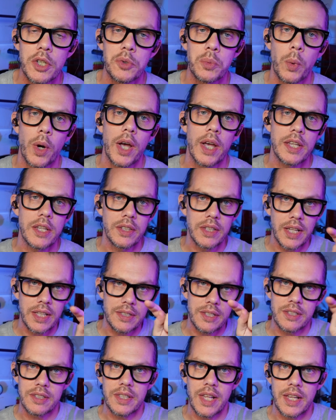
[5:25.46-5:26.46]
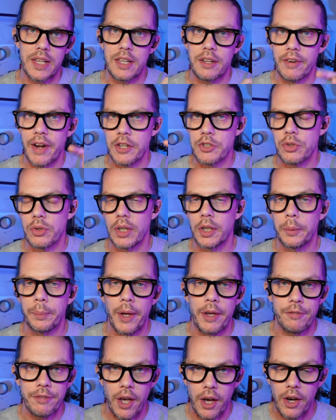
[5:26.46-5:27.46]
is where you need to stick your extra little
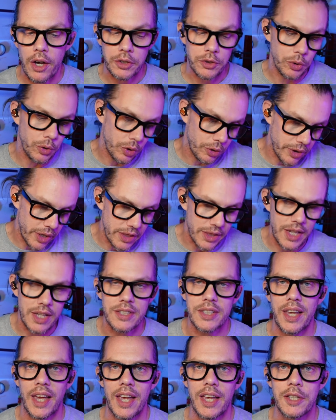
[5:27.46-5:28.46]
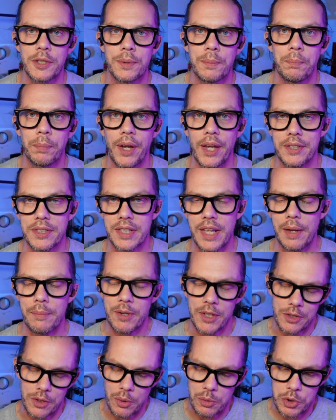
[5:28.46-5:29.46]
bit of card, or in this case plastic,
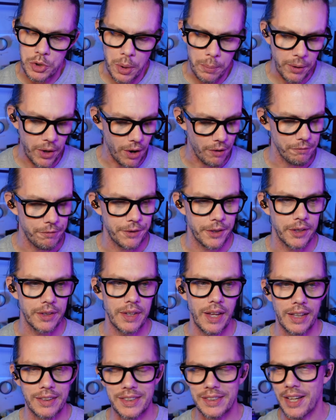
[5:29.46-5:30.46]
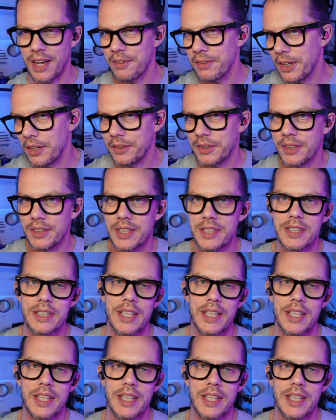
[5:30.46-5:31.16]
because I was super confident. I downloaded this